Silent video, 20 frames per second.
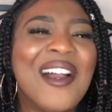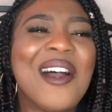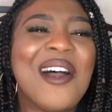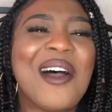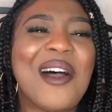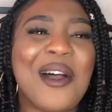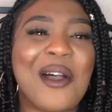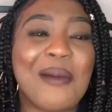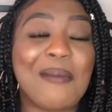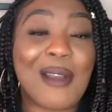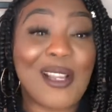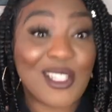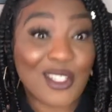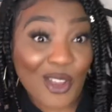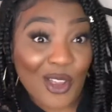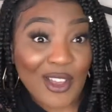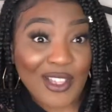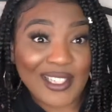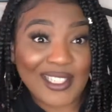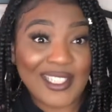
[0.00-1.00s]
um, I
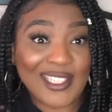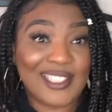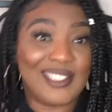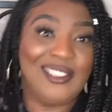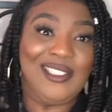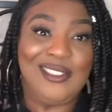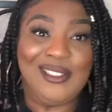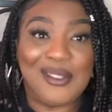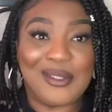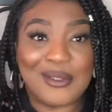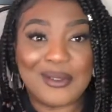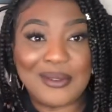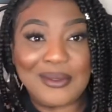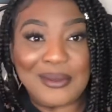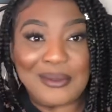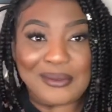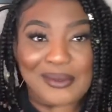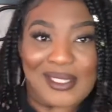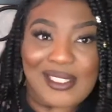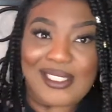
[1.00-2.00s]
taught it,
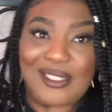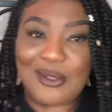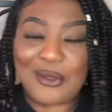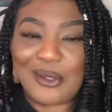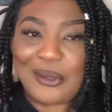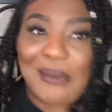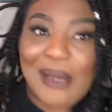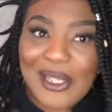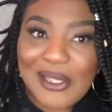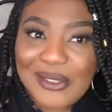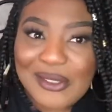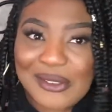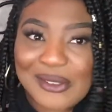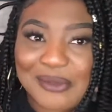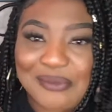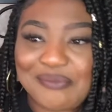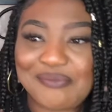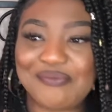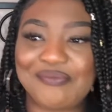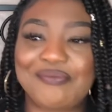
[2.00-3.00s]
so that's all that matters.
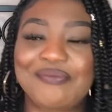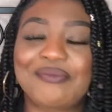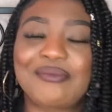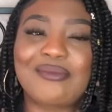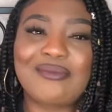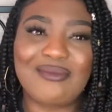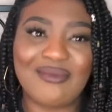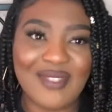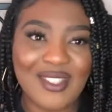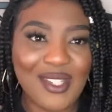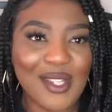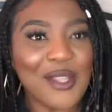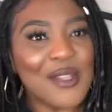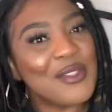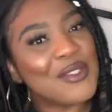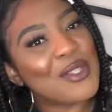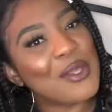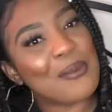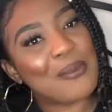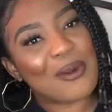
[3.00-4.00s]

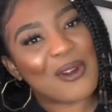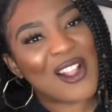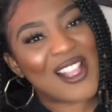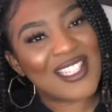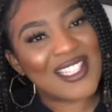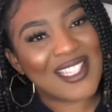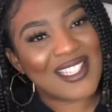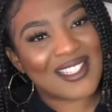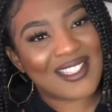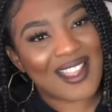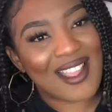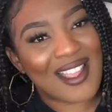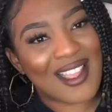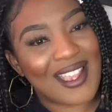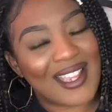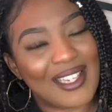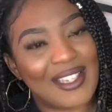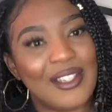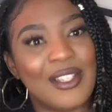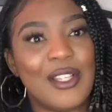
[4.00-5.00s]
So, process
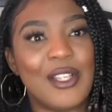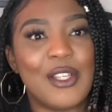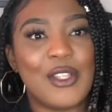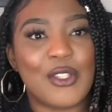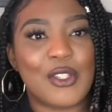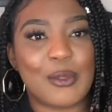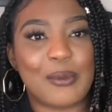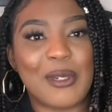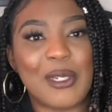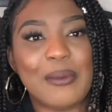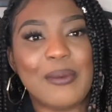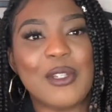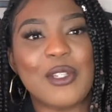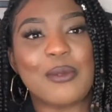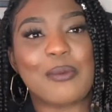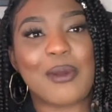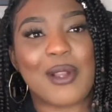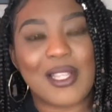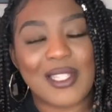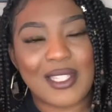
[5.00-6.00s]
guide. So, pretty much a
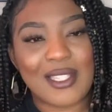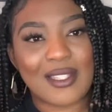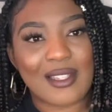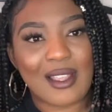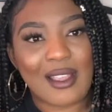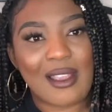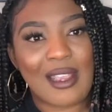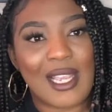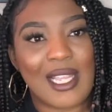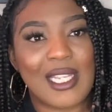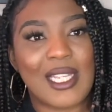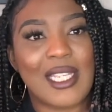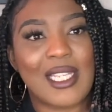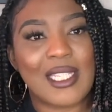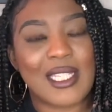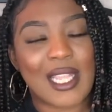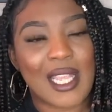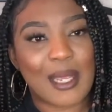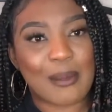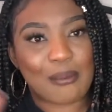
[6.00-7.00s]
process guide
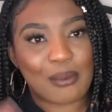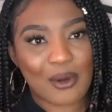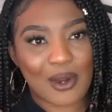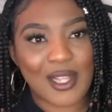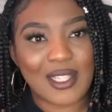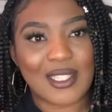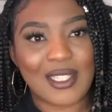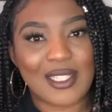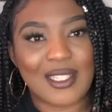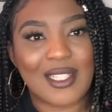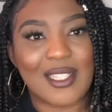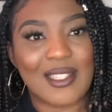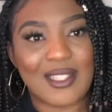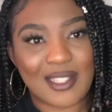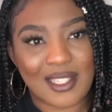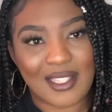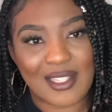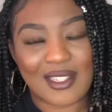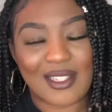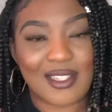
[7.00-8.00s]
is a process
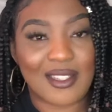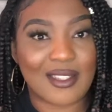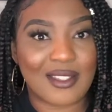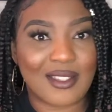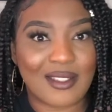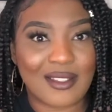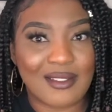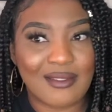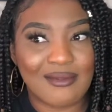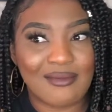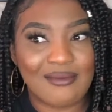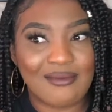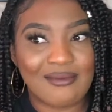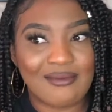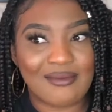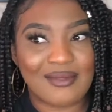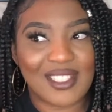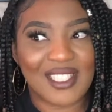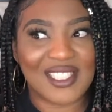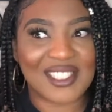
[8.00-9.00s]
assistance
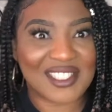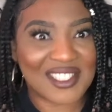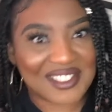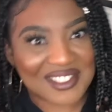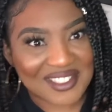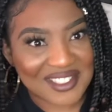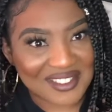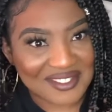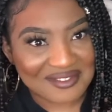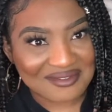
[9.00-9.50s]
assistant.